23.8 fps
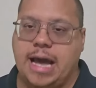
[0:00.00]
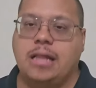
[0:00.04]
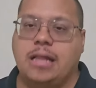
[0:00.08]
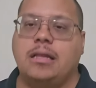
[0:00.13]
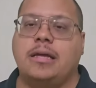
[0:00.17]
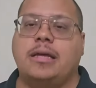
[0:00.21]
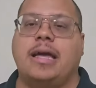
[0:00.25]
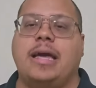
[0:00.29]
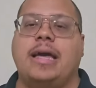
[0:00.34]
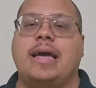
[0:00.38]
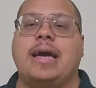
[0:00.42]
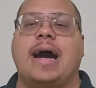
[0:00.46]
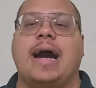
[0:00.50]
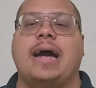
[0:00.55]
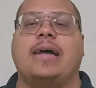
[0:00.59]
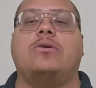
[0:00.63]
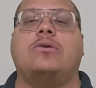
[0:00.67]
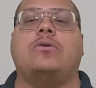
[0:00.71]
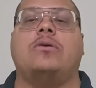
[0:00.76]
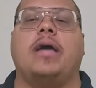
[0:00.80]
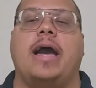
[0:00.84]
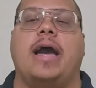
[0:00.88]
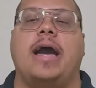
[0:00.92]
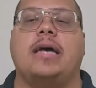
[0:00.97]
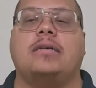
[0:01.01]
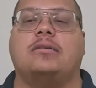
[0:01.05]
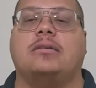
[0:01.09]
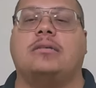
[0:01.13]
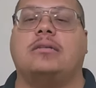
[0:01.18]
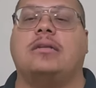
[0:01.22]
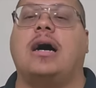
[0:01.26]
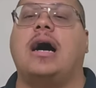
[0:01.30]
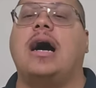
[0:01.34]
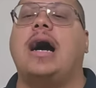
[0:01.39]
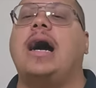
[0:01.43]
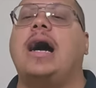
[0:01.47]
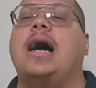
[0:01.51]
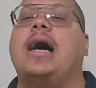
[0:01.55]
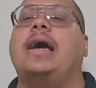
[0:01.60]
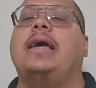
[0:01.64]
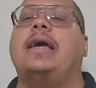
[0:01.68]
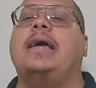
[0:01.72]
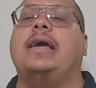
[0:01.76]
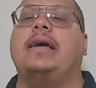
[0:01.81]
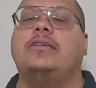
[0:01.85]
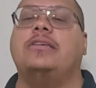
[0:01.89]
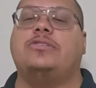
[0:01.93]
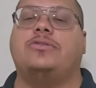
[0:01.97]
Allocate idle cash to the
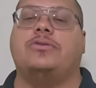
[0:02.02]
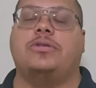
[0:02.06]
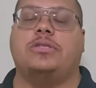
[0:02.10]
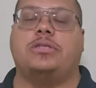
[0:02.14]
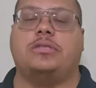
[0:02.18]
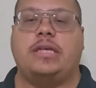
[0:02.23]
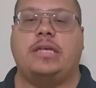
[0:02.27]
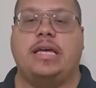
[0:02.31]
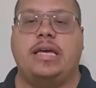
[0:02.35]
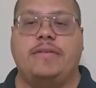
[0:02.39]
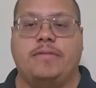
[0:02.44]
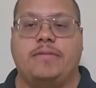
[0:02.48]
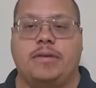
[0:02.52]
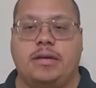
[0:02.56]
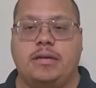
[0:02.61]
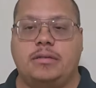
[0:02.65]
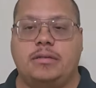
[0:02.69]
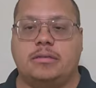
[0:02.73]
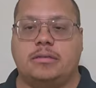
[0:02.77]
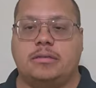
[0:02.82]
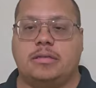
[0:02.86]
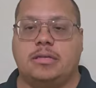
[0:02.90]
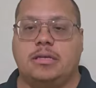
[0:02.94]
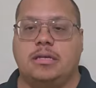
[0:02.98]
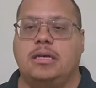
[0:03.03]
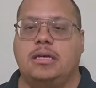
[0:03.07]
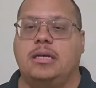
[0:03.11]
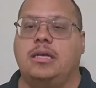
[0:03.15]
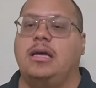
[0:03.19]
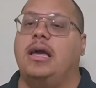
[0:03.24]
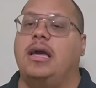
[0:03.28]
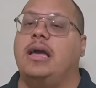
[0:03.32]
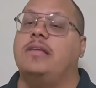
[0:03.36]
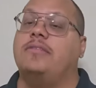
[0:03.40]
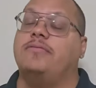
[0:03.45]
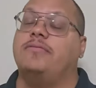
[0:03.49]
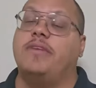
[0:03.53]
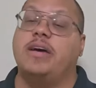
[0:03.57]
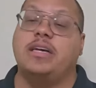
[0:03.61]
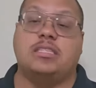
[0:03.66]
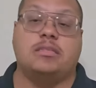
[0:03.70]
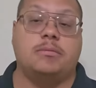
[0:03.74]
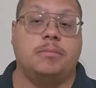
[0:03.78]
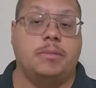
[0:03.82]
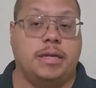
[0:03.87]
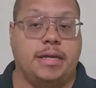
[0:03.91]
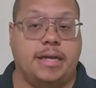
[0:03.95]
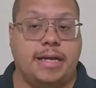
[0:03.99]
high interest savings,
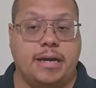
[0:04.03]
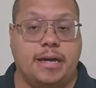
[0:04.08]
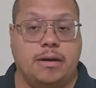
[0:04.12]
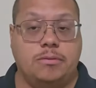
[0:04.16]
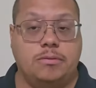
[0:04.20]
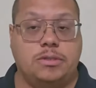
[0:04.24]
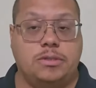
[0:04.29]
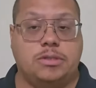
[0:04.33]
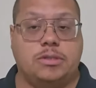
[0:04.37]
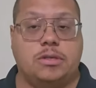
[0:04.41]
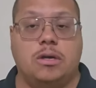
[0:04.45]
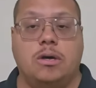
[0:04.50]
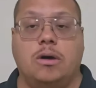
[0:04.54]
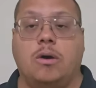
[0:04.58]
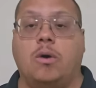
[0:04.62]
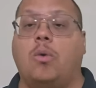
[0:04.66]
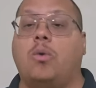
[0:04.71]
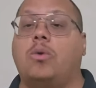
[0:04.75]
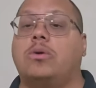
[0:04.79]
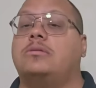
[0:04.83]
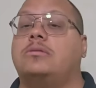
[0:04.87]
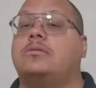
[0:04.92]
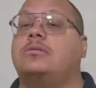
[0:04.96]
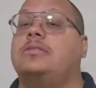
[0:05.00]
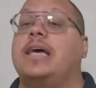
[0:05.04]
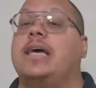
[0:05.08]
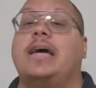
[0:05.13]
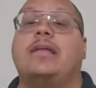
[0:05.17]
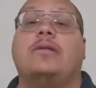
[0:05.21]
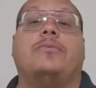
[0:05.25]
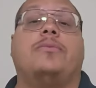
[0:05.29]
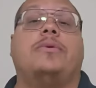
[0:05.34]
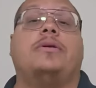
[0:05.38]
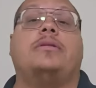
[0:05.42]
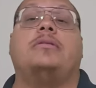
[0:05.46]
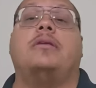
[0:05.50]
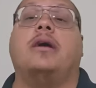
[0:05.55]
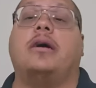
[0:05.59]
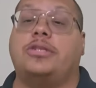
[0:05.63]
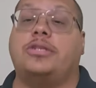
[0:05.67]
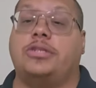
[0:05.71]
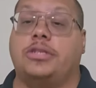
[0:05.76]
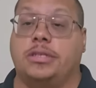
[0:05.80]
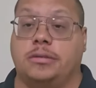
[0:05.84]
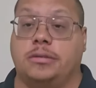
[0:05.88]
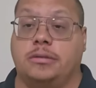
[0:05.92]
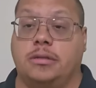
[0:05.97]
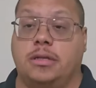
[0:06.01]
investment accounts, or debt
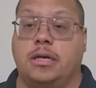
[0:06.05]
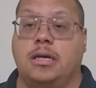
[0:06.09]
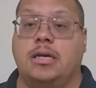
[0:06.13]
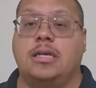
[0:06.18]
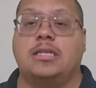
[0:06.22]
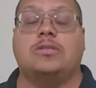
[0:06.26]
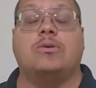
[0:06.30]
reduction.